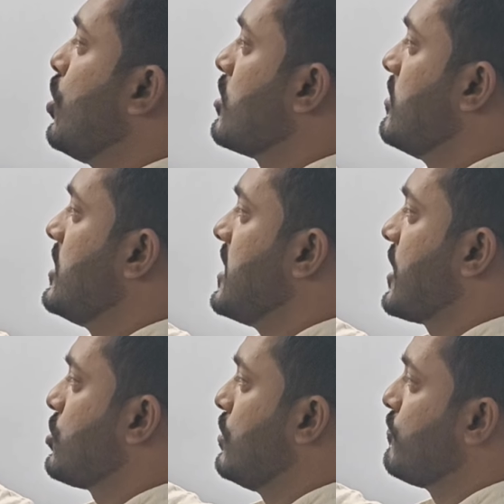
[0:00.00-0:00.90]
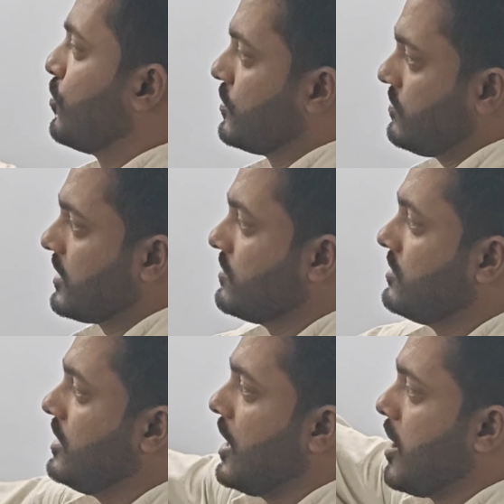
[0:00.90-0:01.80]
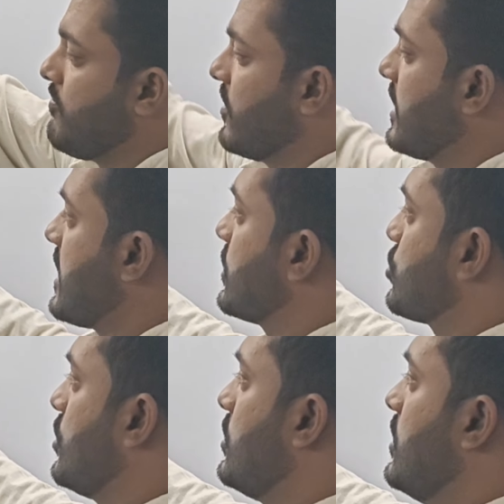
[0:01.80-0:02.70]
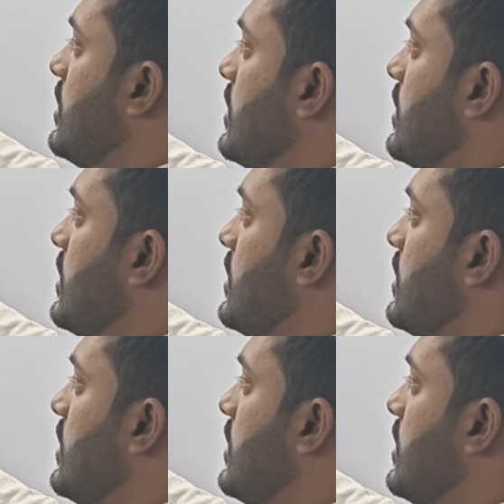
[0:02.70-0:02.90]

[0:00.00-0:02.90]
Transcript: normal reaction force that is in the upward direction